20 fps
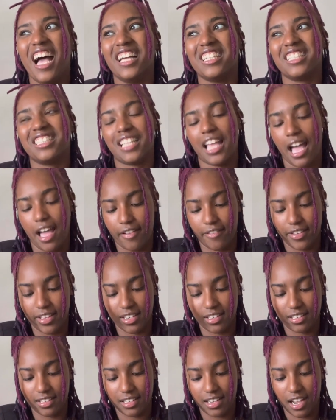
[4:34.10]
I just
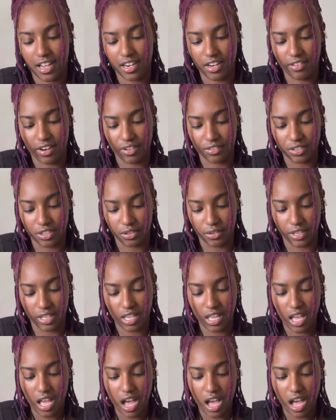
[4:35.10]
haven't gotten around to it.